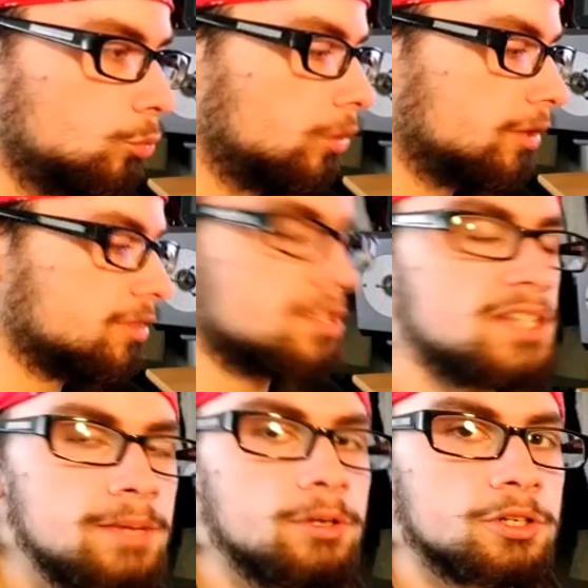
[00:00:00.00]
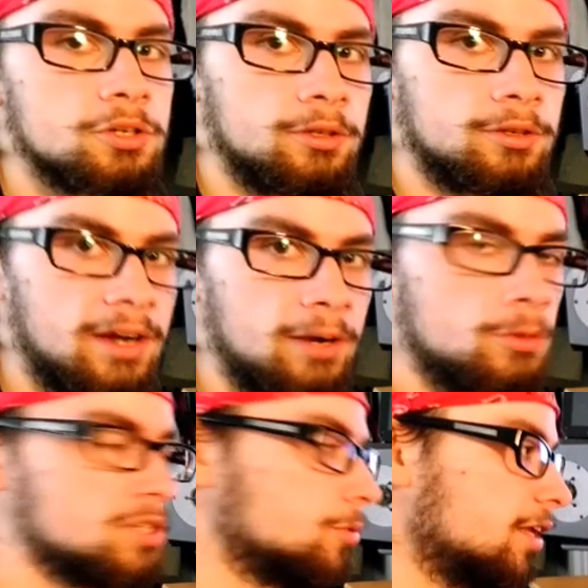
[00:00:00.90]
with the Steam controller than I
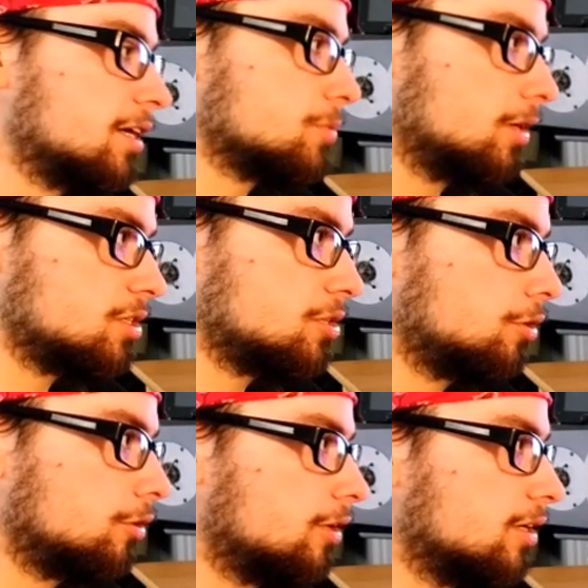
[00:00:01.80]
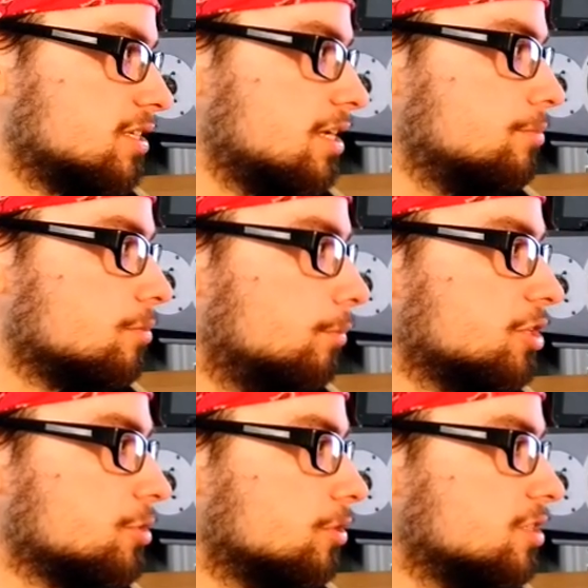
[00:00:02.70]
was with the Xbox controller. It seemed
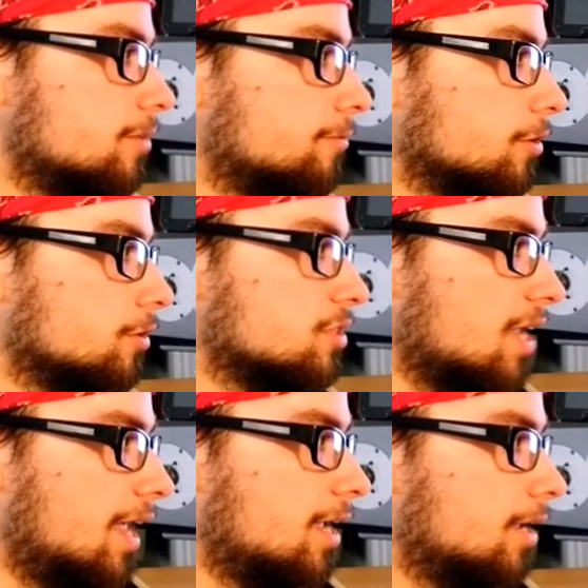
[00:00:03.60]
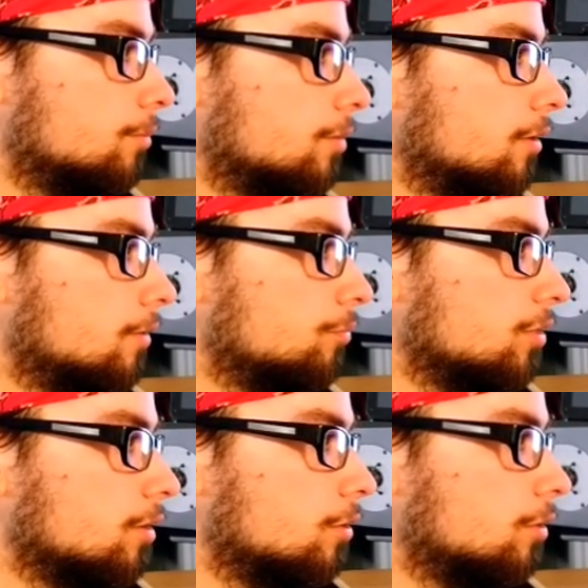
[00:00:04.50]
much more difficult to aim
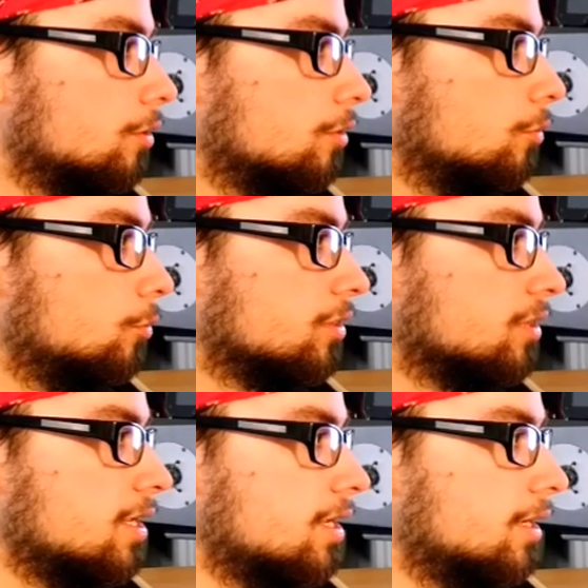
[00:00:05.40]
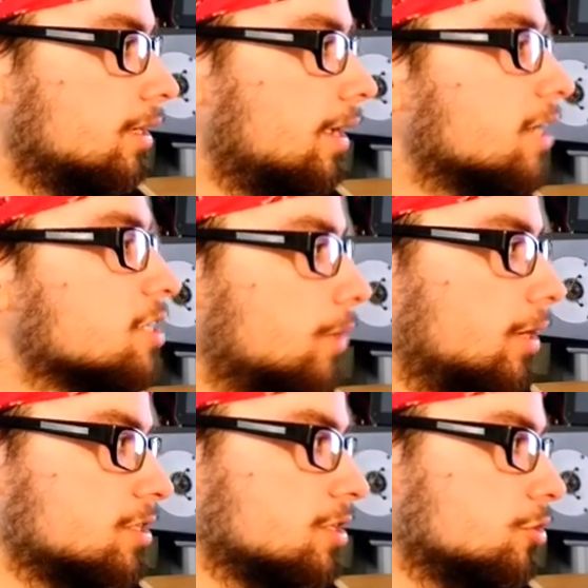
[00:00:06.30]
with the
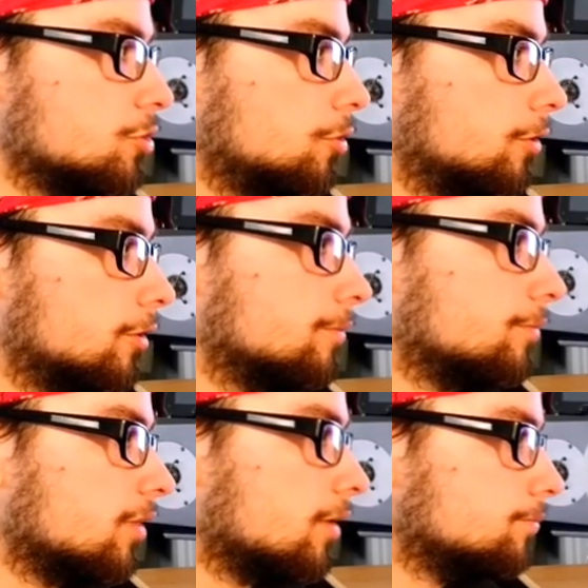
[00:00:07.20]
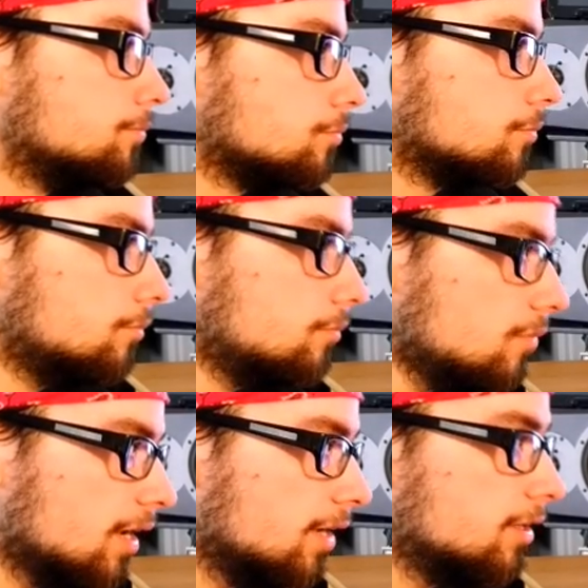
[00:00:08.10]
Xbox controller,
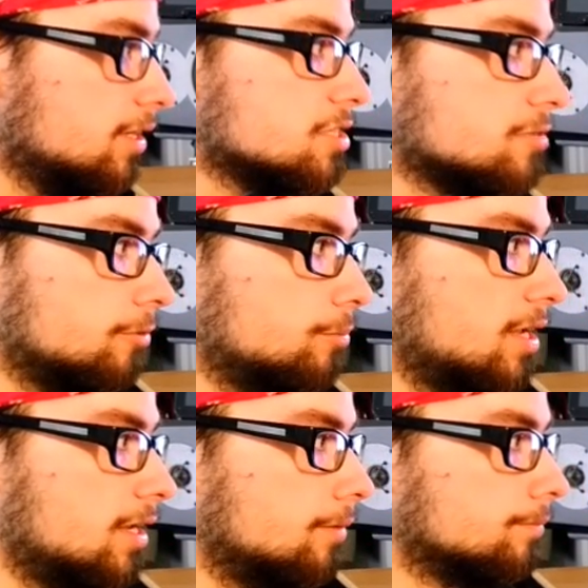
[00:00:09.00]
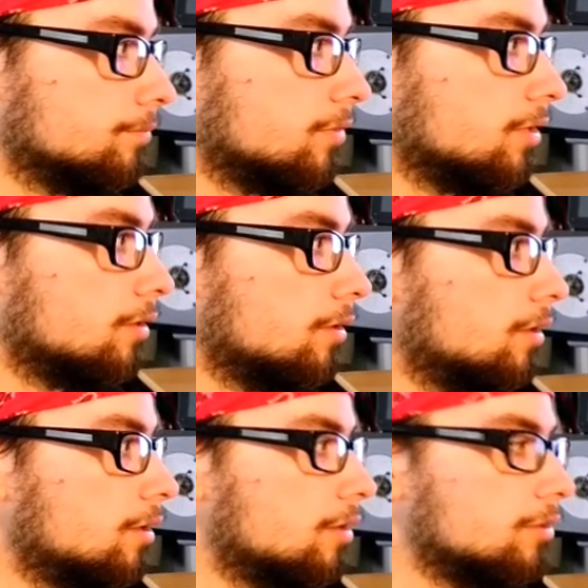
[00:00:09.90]
at least for me.
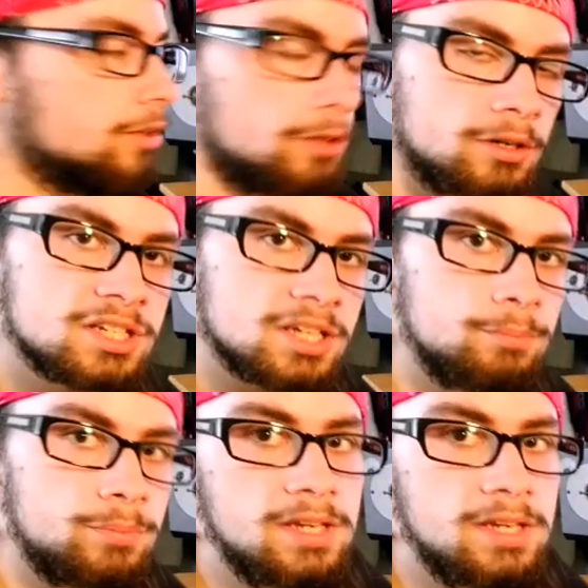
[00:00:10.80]
There are some